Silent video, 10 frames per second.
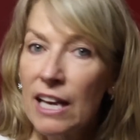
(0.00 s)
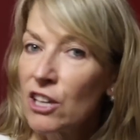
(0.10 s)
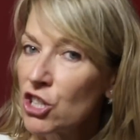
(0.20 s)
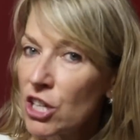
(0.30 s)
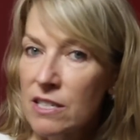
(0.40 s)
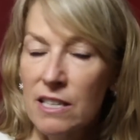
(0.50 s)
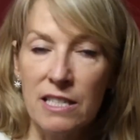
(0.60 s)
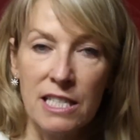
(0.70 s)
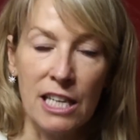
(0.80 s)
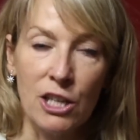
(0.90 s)
It's just
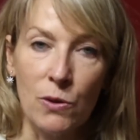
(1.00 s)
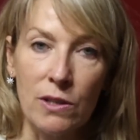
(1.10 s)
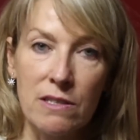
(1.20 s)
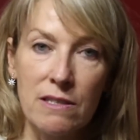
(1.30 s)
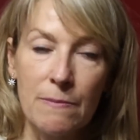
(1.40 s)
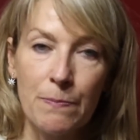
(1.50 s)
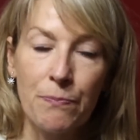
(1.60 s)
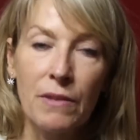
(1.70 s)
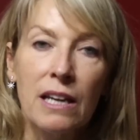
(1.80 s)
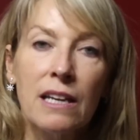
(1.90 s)
continuous.
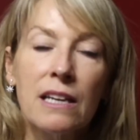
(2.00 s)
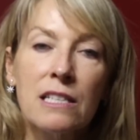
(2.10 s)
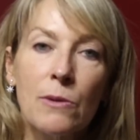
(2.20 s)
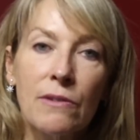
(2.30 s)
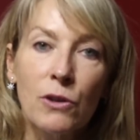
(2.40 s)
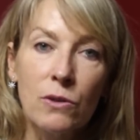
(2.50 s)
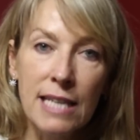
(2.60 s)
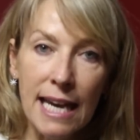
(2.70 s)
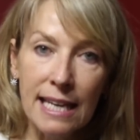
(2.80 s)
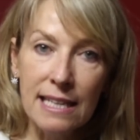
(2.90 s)
So if you're
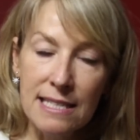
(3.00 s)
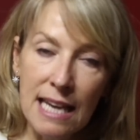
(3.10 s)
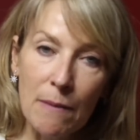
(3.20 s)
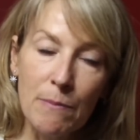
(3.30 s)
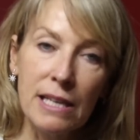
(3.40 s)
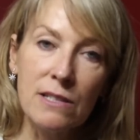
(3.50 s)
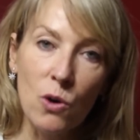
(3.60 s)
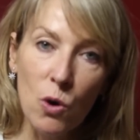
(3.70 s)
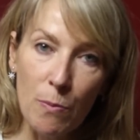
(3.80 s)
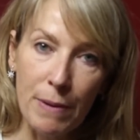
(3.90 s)
taking tablets
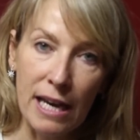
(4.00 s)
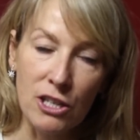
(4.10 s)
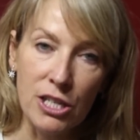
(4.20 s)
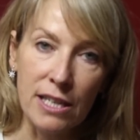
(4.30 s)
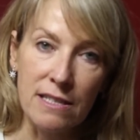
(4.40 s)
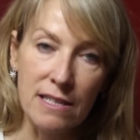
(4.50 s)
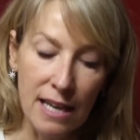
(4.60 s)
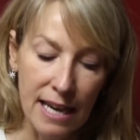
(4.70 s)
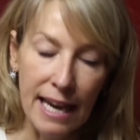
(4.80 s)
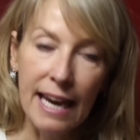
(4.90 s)
or patches
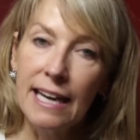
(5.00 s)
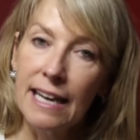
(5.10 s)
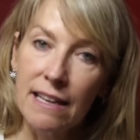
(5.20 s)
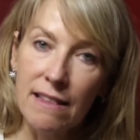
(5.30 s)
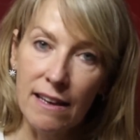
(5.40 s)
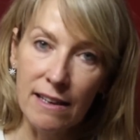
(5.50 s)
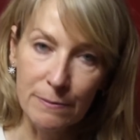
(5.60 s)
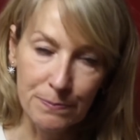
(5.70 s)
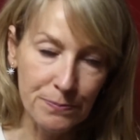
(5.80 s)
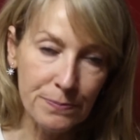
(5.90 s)
in either
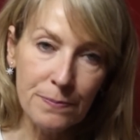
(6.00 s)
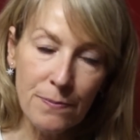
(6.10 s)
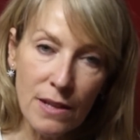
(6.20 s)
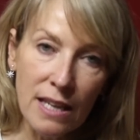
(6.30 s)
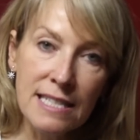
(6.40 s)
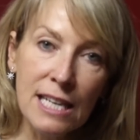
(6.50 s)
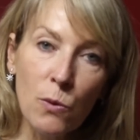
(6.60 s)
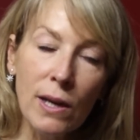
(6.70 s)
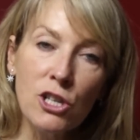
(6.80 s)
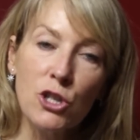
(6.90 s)

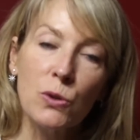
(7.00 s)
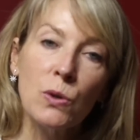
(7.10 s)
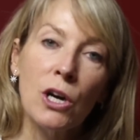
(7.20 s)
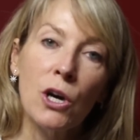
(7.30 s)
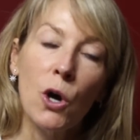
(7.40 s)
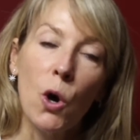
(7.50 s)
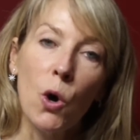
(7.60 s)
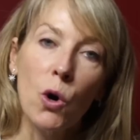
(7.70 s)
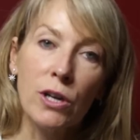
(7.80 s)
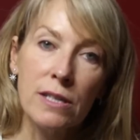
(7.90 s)
sequential
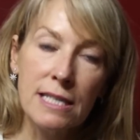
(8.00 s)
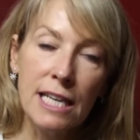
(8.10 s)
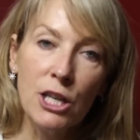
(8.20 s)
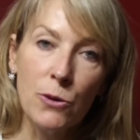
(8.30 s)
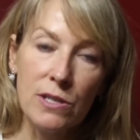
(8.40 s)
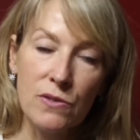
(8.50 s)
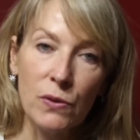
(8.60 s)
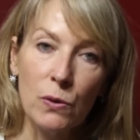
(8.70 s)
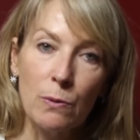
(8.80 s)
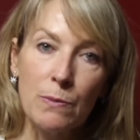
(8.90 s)
or continuous
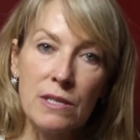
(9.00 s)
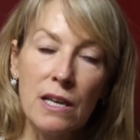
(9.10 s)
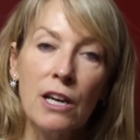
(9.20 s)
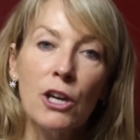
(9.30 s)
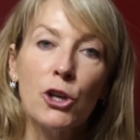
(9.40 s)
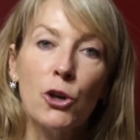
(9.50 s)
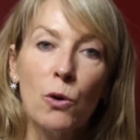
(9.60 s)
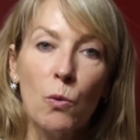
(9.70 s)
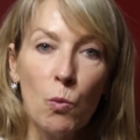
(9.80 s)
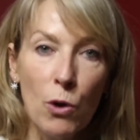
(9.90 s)
forms,
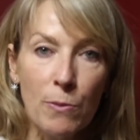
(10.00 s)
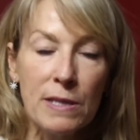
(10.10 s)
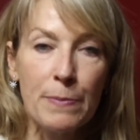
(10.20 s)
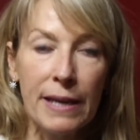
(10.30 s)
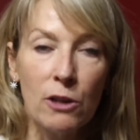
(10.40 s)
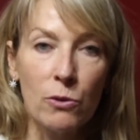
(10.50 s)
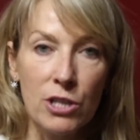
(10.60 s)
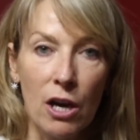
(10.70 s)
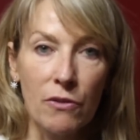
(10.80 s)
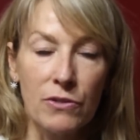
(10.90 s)
your womb is being
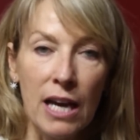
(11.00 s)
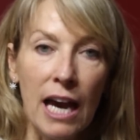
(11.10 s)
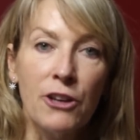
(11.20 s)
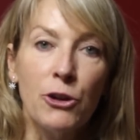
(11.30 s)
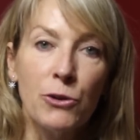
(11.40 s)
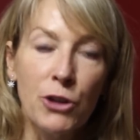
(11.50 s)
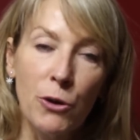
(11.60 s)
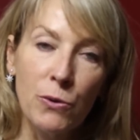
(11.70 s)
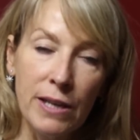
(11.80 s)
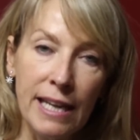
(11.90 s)
looked after and you
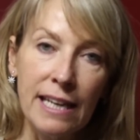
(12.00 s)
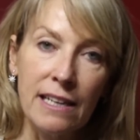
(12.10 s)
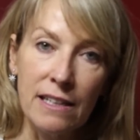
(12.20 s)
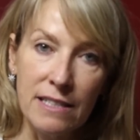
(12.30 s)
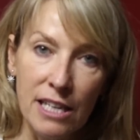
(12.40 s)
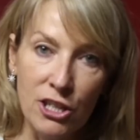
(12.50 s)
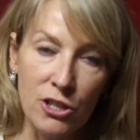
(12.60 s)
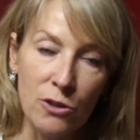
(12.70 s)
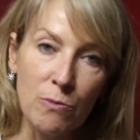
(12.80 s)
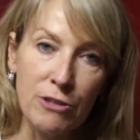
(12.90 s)
don't need
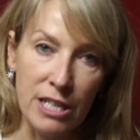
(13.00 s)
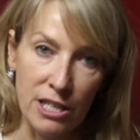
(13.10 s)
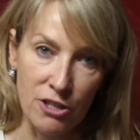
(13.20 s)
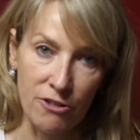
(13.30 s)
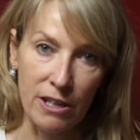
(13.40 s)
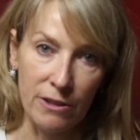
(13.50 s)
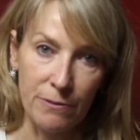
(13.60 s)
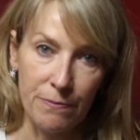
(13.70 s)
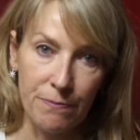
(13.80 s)
additional progesterone.